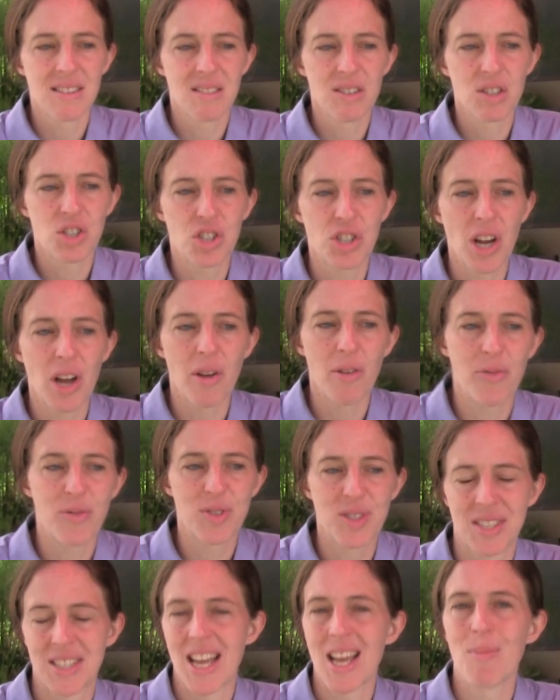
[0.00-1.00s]
shelf
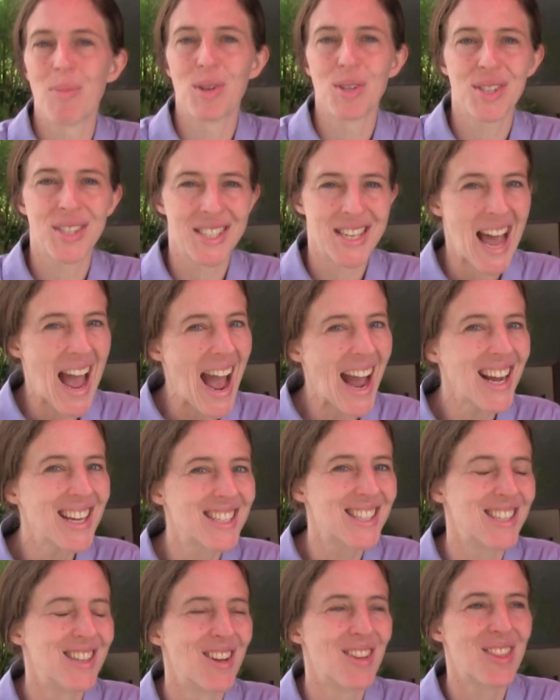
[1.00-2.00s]
stable
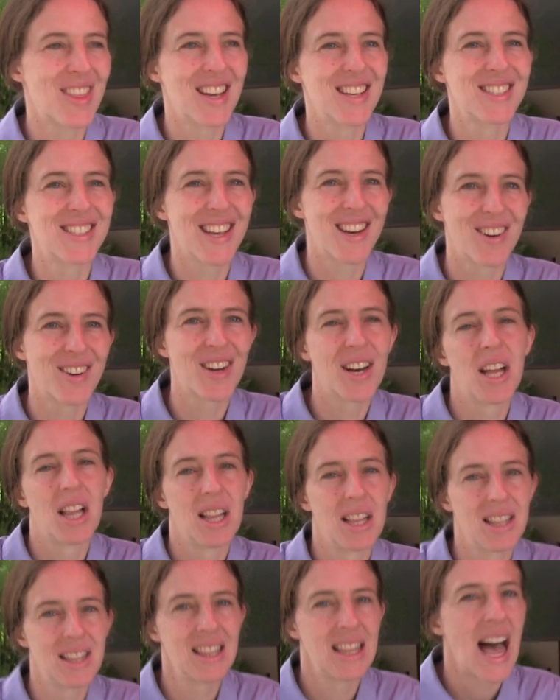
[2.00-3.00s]
snacks, you know, things that are going
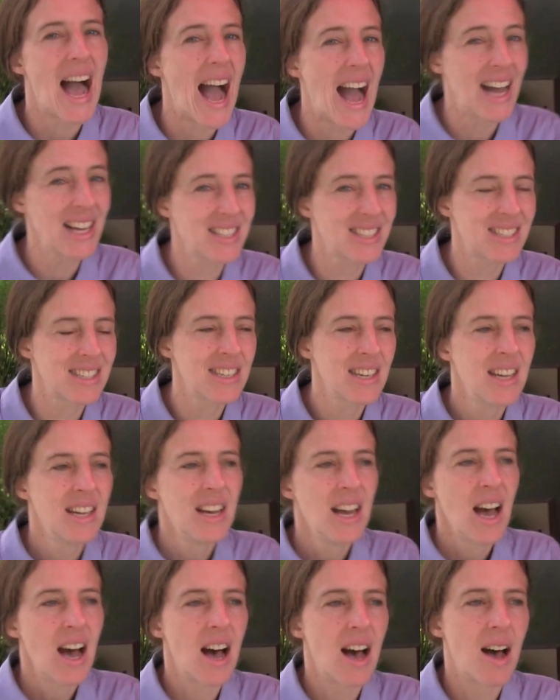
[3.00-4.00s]
to last,
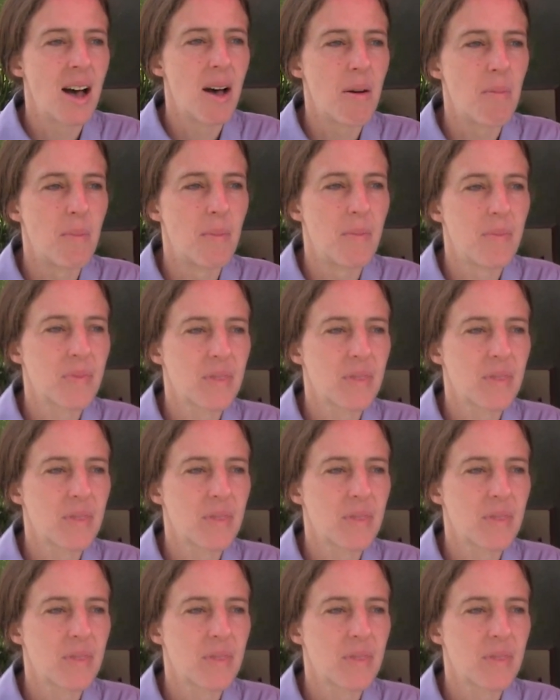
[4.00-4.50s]
um,